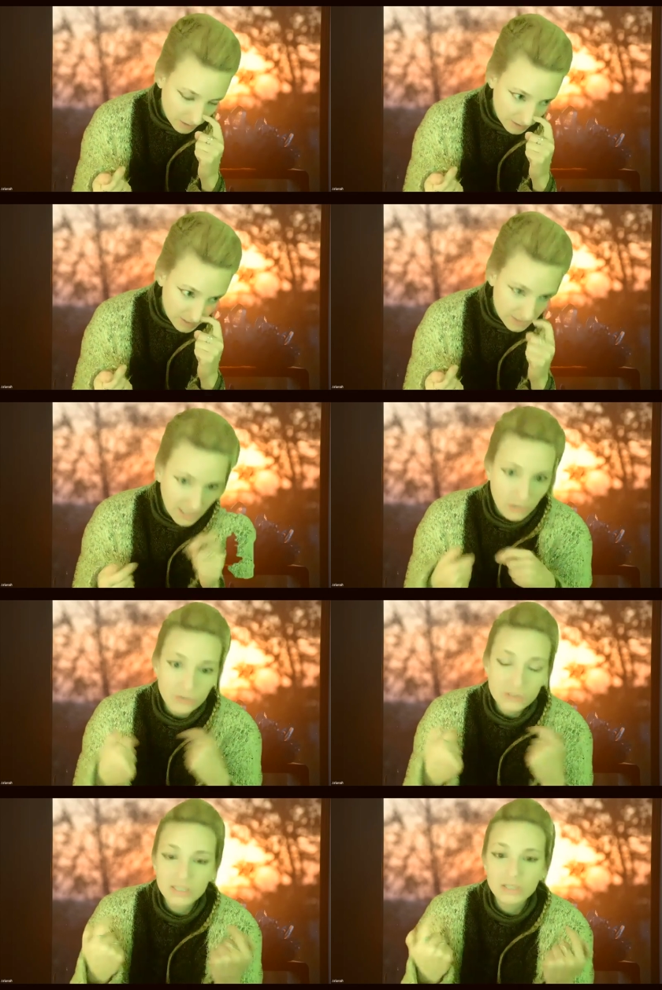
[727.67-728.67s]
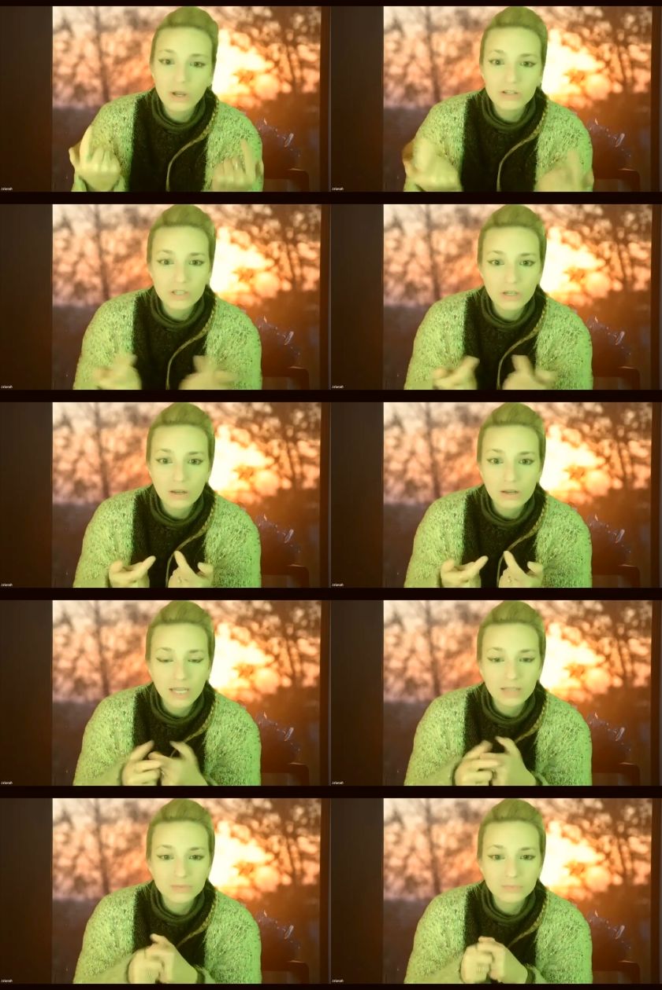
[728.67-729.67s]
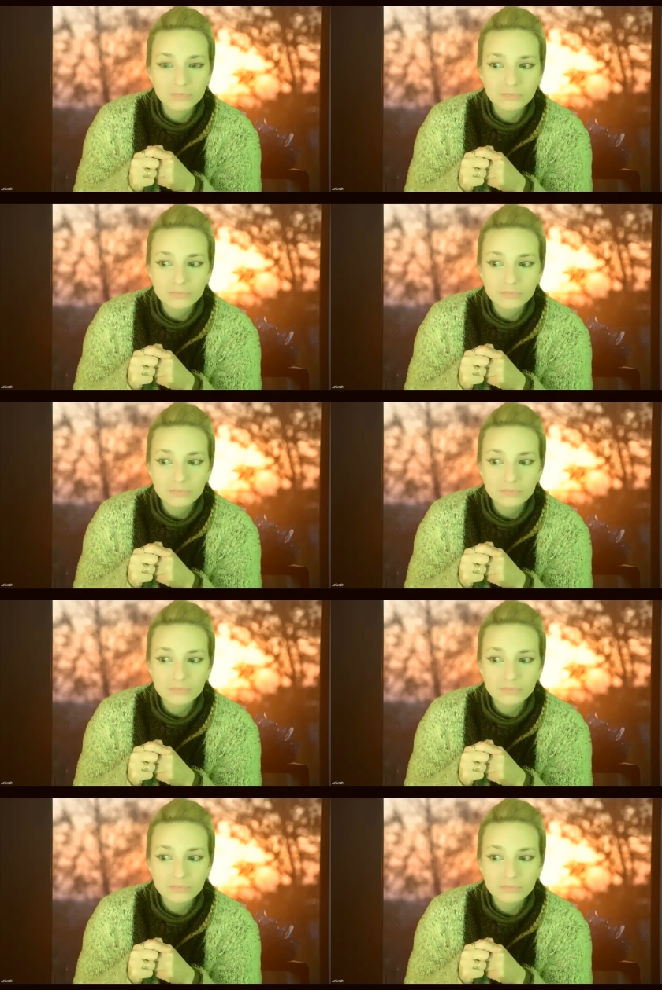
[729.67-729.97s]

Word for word: this ego seduction and